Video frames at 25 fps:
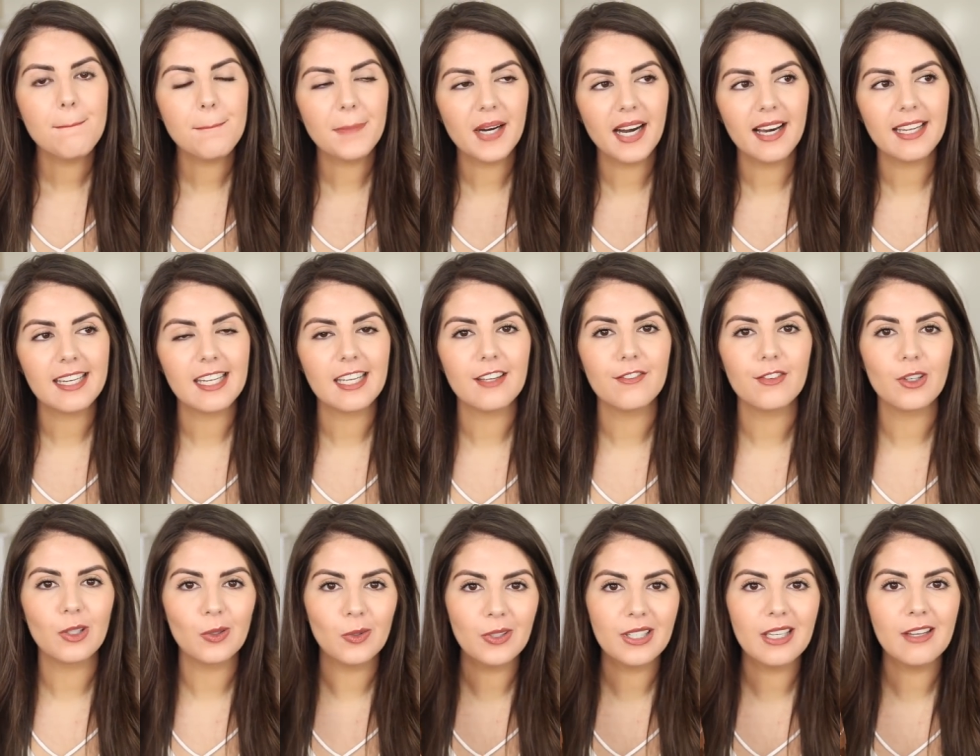But
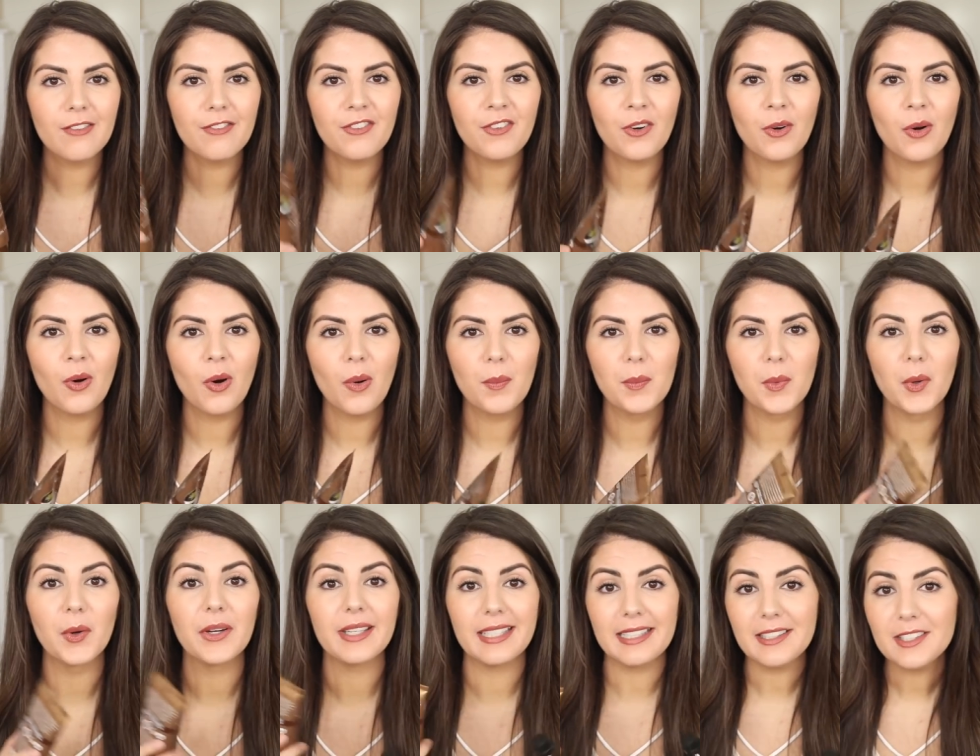if you're looking for
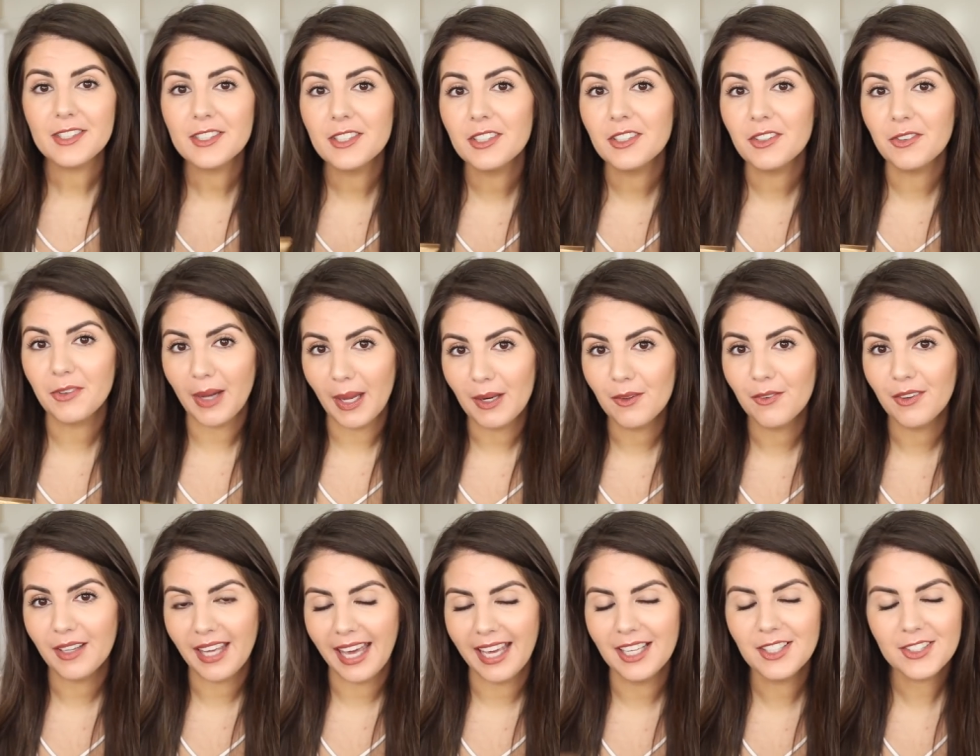more instant
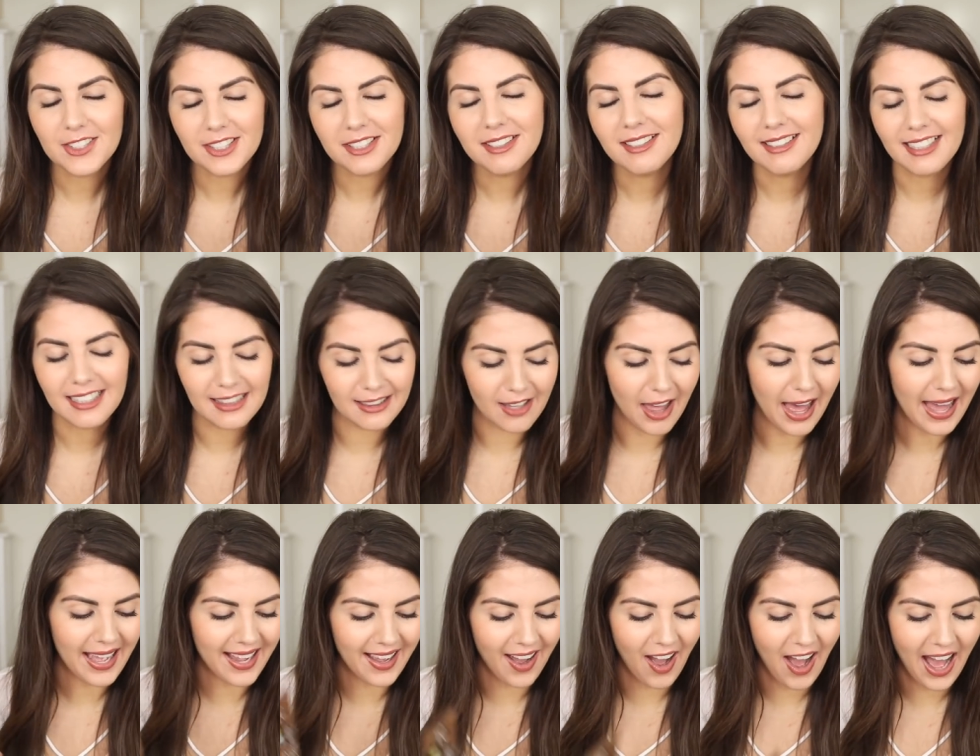gratification, like